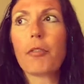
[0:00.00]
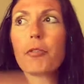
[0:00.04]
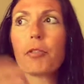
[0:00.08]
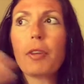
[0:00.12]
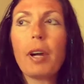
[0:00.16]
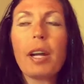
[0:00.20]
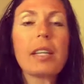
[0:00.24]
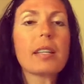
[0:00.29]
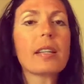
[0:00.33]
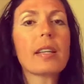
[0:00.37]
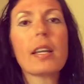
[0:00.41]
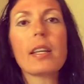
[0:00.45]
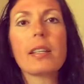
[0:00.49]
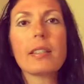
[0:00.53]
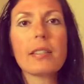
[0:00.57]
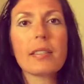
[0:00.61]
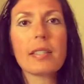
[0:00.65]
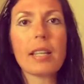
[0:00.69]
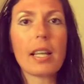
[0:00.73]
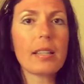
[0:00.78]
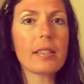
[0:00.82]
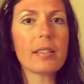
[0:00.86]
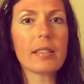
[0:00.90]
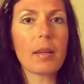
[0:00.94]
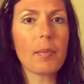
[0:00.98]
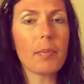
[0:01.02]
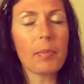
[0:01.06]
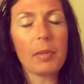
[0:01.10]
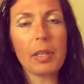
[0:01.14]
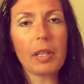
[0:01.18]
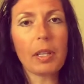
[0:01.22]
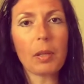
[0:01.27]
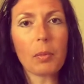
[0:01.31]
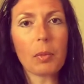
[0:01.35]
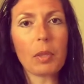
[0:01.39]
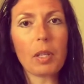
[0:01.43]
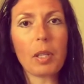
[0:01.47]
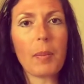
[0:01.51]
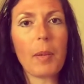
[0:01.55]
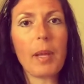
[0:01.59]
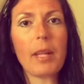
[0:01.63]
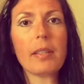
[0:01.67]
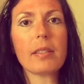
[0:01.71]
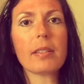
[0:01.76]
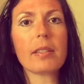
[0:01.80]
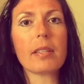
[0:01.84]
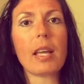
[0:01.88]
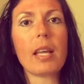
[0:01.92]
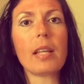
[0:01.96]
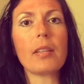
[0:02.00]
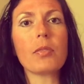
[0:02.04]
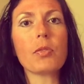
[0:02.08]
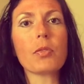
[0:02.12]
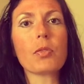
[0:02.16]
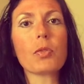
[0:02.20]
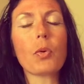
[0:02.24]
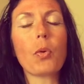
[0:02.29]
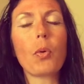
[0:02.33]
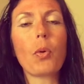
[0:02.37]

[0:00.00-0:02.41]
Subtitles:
friend has said something that really made sense,